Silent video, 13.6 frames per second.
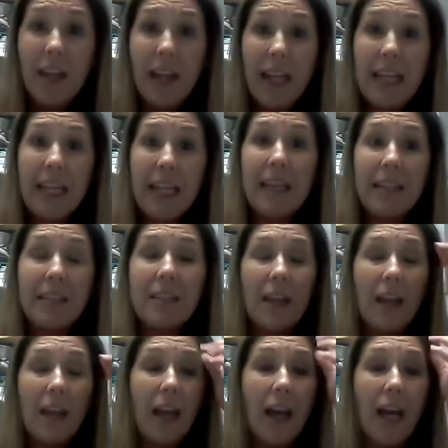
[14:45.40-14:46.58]
And
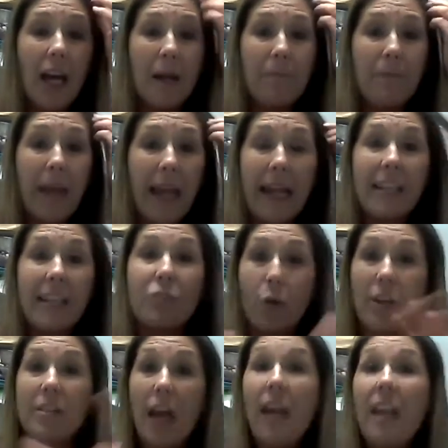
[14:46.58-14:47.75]
I just sold
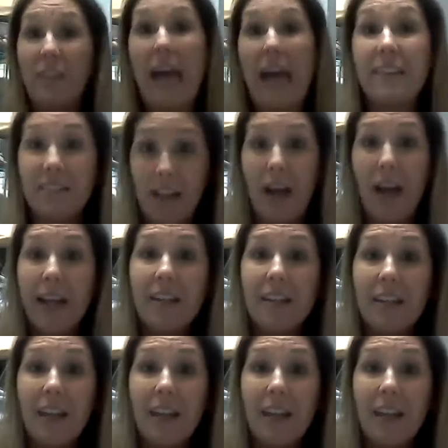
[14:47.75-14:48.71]
a ton of that design.